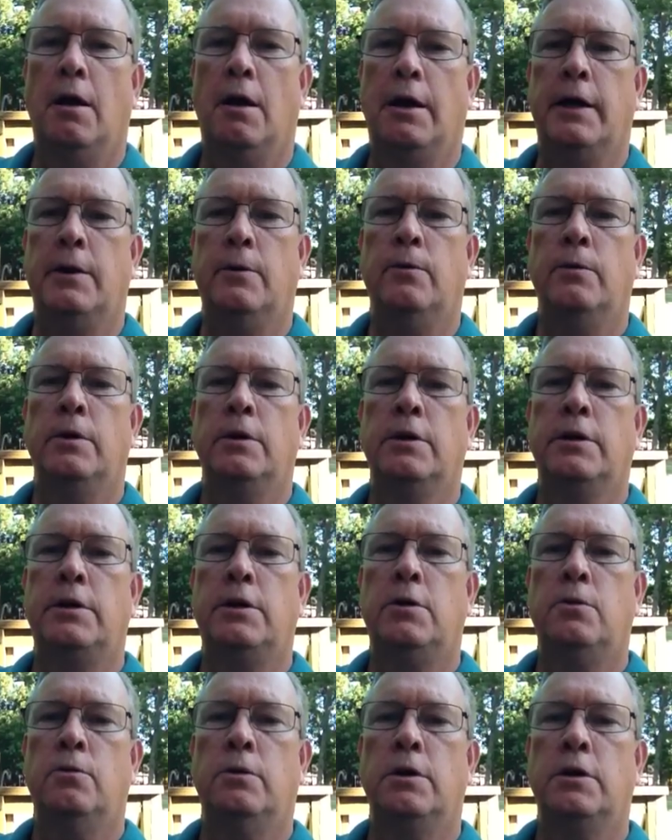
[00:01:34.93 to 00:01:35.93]
you
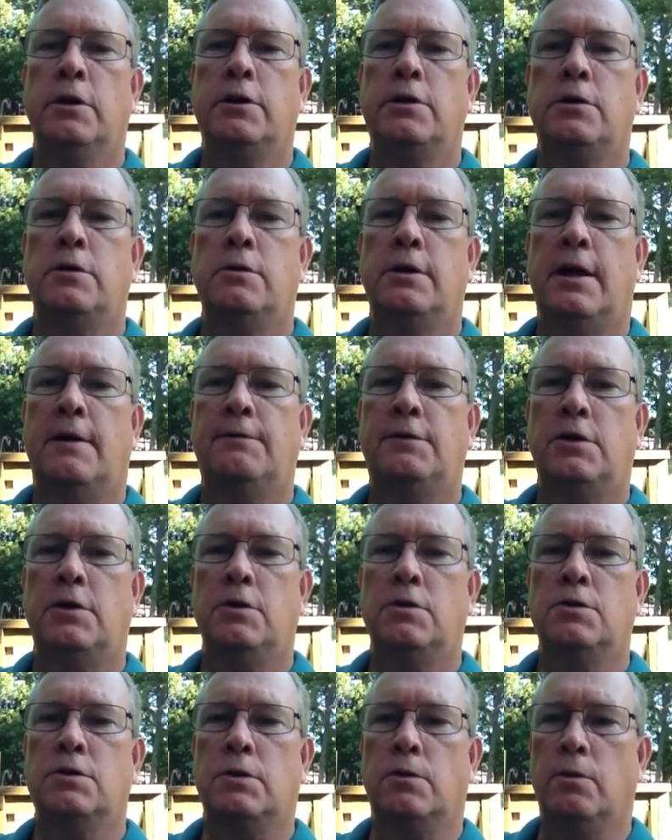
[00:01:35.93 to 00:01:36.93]
really do have to
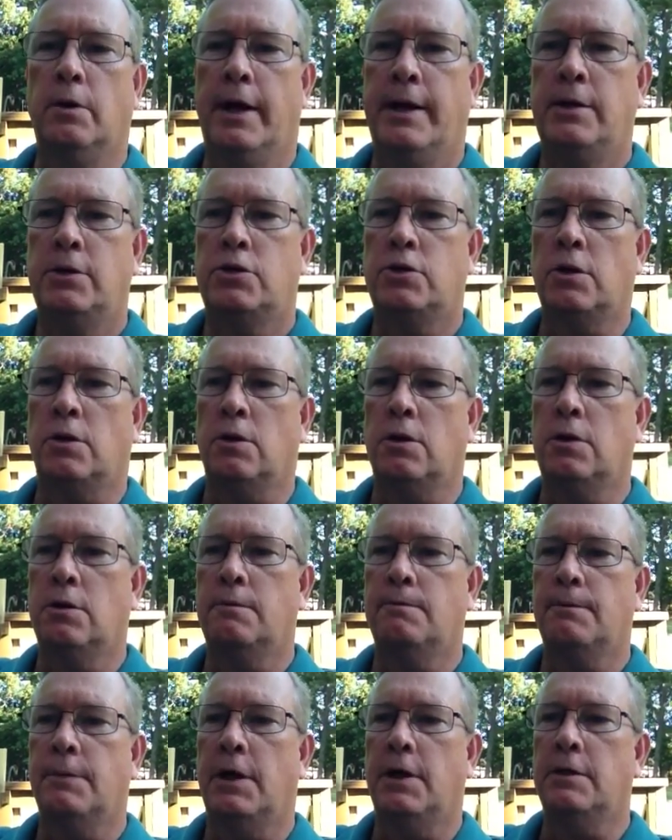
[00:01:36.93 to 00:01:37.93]
use the right chart
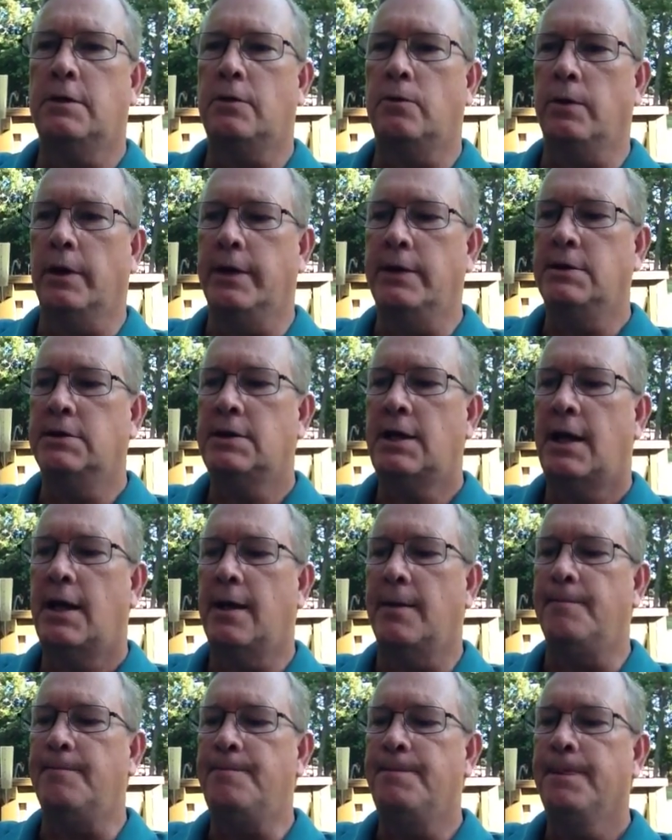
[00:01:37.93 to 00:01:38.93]
at the right
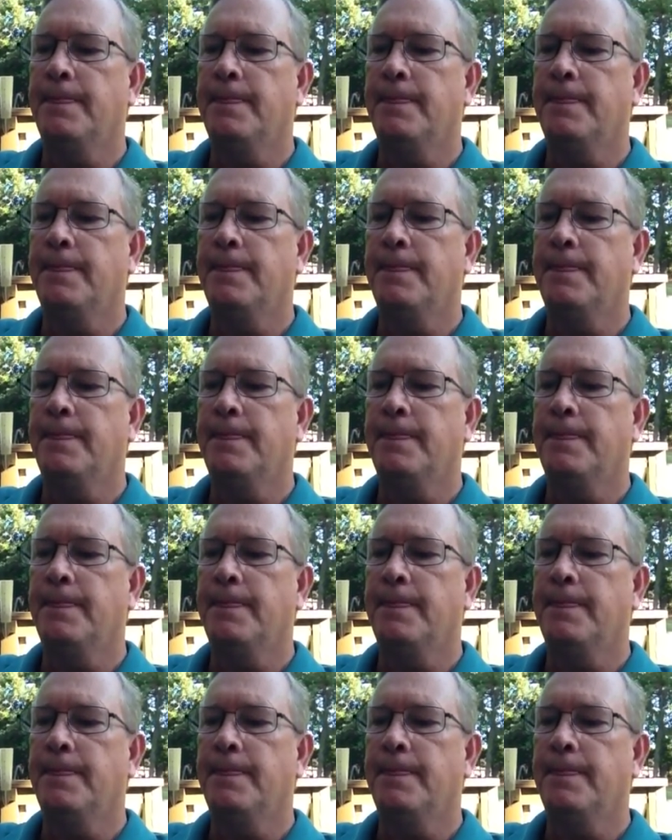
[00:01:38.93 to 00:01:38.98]
time.